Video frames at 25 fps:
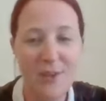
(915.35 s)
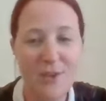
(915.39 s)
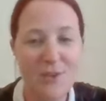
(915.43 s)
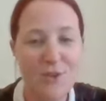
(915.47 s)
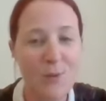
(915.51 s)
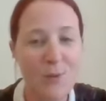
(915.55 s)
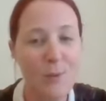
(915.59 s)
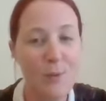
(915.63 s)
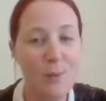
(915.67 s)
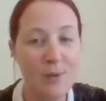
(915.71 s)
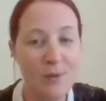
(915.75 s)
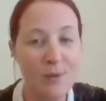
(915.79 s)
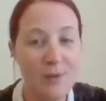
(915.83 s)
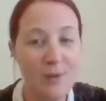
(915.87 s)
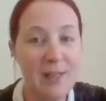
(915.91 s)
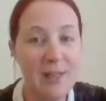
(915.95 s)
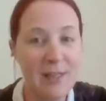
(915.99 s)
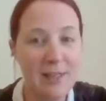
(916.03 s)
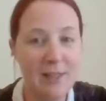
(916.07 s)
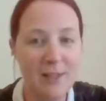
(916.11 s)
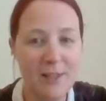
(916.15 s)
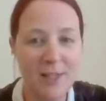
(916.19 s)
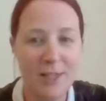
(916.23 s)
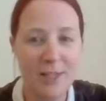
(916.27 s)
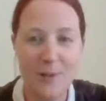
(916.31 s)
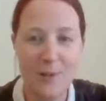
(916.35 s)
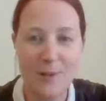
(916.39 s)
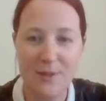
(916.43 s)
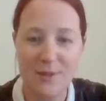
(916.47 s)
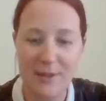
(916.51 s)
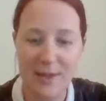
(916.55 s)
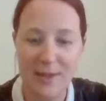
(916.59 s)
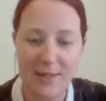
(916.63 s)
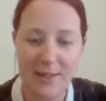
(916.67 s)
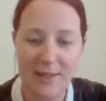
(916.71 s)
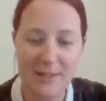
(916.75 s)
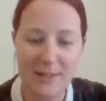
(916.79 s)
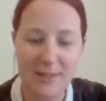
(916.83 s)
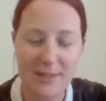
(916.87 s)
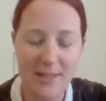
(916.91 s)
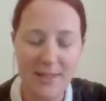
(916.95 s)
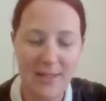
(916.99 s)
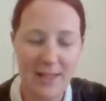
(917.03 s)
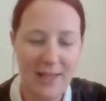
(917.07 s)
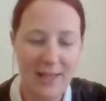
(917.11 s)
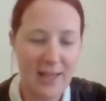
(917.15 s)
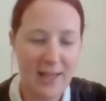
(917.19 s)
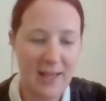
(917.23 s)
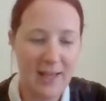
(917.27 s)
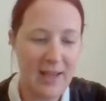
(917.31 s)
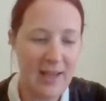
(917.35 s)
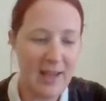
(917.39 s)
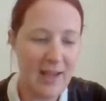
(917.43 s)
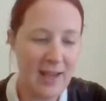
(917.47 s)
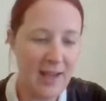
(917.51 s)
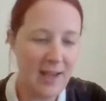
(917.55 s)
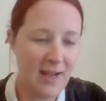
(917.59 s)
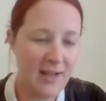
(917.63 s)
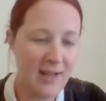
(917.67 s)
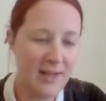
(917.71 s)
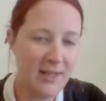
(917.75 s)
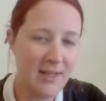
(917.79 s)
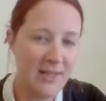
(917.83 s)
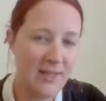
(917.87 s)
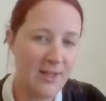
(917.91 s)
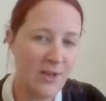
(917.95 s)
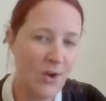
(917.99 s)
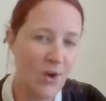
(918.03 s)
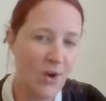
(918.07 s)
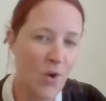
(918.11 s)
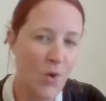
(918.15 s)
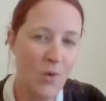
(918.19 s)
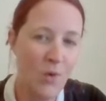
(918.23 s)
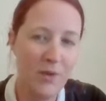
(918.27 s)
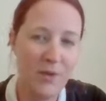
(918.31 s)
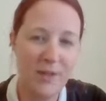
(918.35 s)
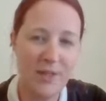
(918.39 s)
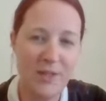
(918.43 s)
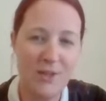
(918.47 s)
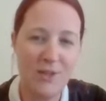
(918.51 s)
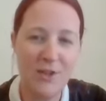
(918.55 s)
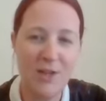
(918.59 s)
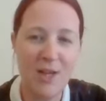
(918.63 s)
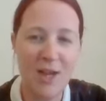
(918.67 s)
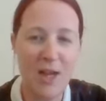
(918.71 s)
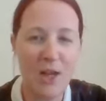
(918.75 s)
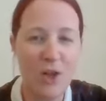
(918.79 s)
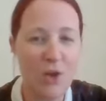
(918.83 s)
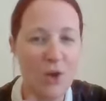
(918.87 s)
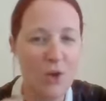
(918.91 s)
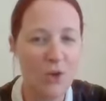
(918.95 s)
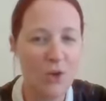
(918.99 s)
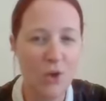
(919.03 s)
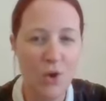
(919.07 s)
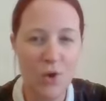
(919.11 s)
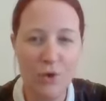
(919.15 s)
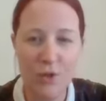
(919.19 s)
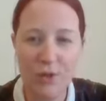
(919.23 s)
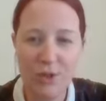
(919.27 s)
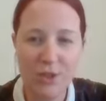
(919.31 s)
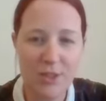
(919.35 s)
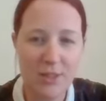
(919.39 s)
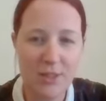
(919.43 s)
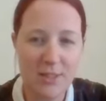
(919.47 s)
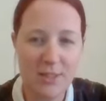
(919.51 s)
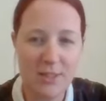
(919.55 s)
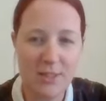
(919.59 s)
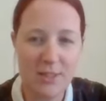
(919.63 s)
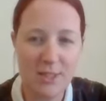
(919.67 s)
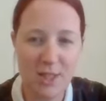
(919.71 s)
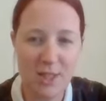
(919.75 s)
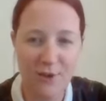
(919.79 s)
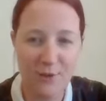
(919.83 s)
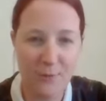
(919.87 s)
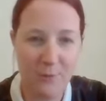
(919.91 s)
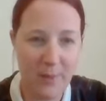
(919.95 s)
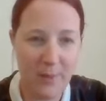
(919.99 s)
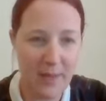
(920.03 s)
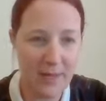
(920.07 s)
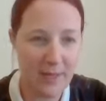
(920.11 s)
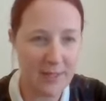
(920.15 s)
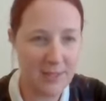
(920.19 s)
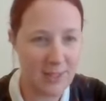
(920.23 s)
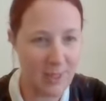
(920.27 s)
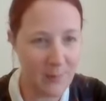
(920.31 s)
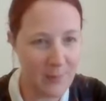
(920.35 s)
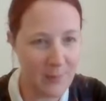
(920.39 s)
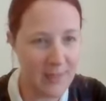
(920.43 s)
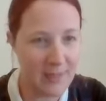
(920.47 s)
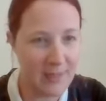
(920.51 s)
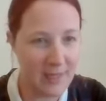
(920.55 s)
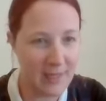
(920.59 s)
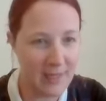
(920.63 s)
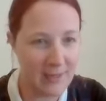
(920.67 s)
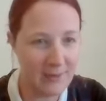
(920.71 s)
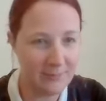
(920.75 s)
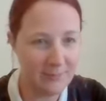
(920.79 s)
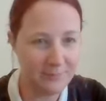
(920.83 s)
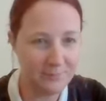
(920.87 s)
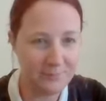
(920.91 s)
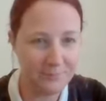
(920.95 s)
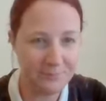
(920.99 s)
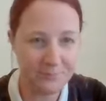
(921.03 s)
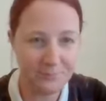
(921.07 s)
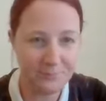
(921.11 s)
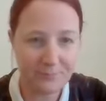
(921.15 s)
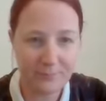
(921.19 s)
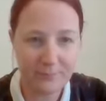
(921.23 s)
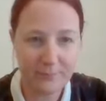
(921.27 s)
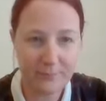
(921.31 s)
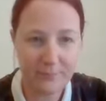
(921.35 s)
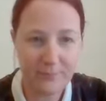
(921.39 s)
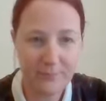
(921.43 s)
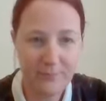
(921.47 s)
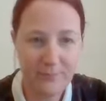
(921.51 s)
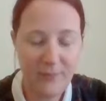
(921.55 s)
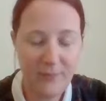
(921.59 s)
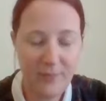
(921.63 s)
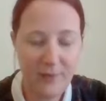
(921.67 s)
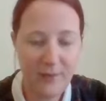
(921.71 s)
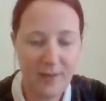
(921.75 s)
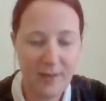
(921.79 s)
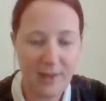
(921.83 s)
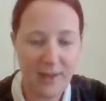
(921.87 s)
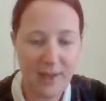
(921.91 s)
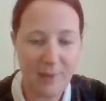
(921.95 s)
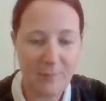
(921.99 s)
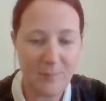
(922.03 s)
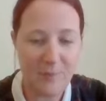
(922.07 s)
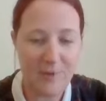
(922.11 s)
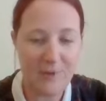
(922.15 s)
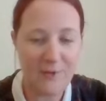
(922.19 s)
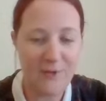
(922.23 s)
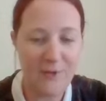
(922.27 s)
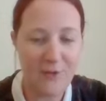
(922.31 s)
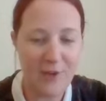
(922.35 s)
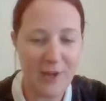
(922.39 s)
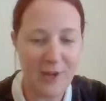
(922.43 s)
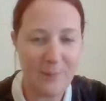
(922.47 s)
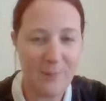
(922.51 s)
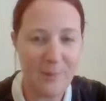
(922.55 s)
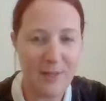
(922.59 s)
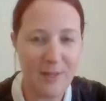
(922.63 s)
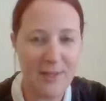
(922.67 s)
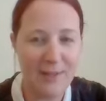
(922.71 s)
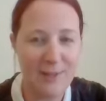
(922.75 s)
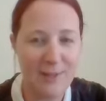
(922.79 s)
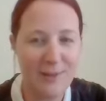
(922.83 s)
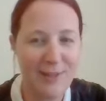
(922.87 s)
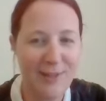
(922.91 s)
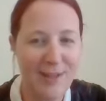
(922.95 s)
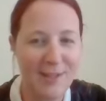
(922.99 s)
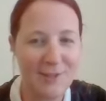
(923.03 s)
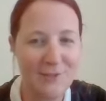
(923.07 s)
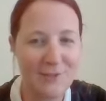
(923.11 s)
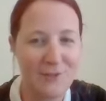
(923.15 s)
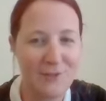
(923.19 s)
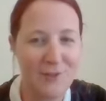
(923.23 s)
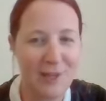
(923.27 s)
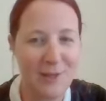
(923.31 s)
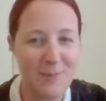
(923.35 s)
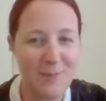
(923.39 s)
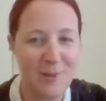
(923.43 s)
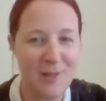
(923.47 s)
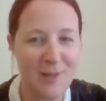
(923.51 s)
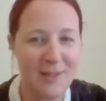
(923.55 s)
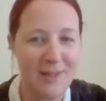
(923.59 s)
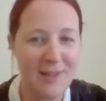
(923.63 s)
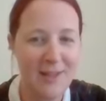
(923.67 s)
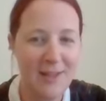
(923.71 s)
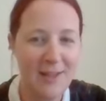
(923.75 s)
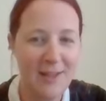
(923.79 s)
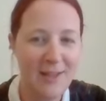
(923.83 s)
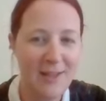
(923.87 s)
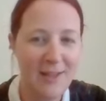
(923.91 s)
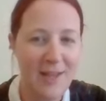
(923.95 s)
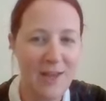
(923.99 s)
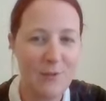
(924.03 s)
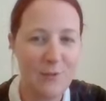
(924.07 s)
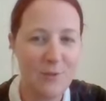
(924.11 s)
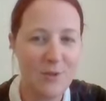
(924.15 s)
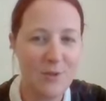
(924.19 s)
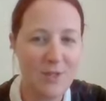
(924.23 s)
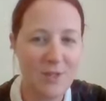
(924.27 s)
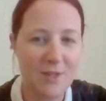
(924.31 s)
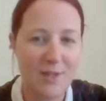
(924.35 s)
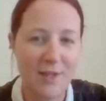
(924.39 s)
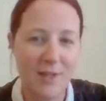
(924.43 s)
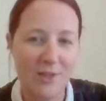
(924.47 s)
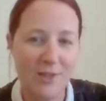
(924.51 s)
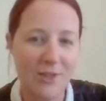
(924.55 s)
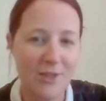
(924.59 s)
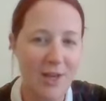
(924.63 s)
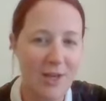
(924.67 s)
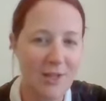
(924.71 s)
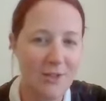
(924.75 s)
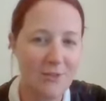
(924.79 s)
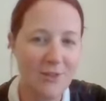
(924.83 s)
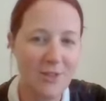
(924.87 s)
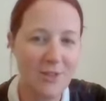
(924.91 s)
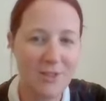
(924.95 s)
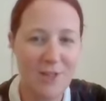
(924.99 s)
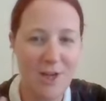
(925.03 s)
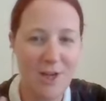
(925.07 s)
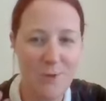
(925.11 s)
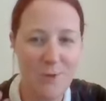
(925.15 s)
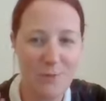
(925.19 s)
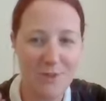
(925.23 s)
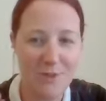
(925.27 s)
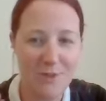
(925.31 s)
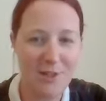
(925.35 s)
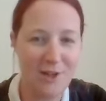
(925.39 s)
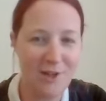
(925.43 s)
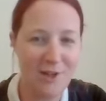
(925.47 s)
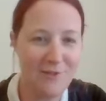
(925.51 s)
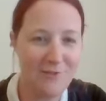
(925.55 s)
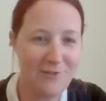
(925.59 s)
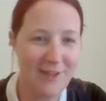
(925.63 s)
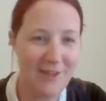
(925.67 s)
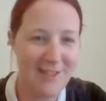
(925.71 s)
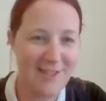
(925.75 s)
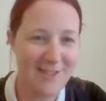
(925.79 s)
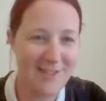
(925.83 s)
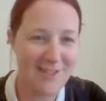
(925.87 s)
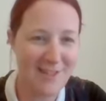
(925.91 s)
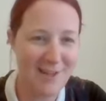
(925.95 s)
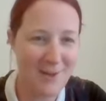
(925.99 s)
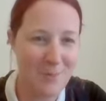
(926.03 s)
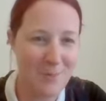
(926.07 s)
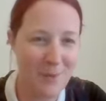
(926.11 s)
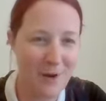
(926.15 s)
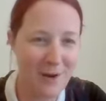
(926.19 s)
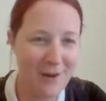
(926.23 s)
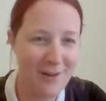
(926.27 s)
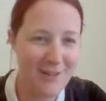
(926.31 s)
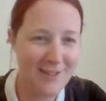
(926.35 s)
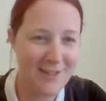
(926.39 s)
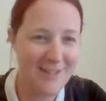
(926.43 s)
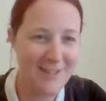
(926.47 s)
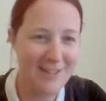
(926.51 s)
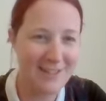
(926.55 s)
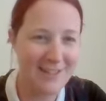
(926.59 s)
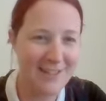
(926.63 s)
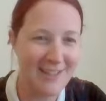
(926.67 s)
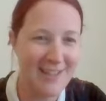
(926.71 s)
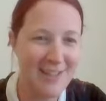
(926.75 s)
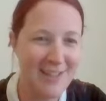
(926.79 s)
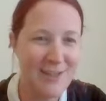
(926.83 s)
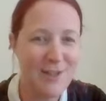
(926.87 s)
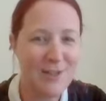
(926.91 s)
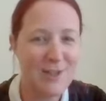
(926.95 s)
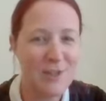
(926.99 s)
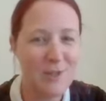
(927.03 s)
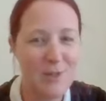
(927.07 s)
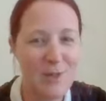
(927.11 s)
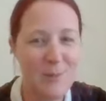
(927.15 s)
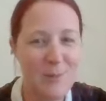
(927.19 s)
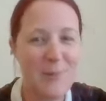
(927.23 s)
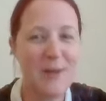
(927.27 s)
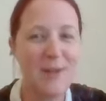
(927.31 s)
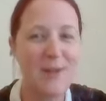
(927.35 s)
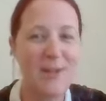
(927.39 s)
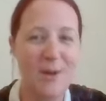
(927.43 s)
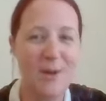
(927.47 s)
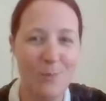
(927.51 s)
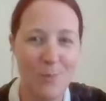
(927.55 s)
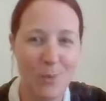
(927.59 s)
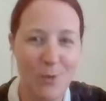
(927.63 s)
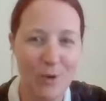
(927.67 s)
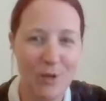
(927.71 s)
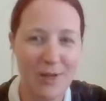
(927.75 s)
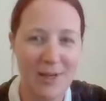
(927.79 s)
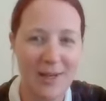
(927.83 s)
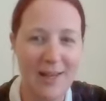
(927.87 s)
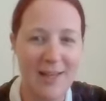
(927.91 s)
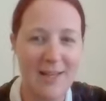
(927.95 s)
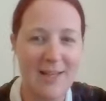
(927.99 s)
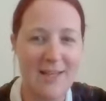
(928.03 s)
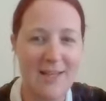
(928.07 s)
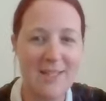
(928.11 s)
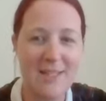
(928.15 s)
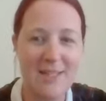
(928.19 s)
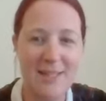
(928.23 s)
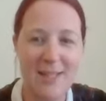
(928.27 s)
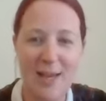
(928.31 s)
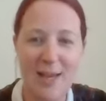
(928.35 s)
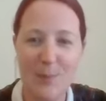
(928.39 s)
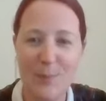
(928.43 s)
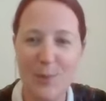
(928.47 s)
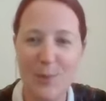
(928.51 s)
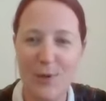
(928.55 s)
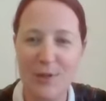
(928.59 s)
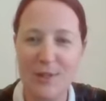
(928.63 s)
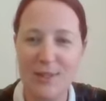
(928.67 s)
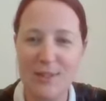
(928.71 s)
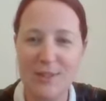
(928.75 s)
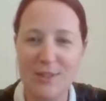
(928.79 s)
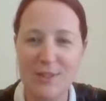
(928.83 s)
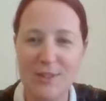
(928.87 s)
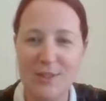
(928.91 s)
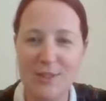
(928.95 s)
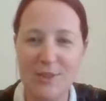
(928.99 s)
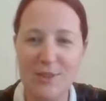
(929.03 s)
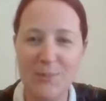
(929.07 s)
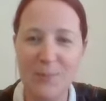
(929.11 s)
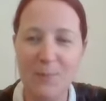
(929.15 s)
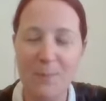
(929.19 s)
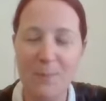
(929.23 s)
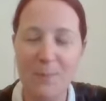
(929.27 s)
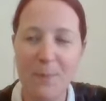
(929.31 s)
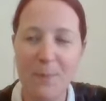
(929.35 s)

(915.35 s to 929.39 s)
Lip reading: So we were really lucky with that. And you get a lot of launches and stuff picks up again in February. And then you get to February, everyone's just like, January's done, we'll start investing in marketing. So you pick up more clients at that point too.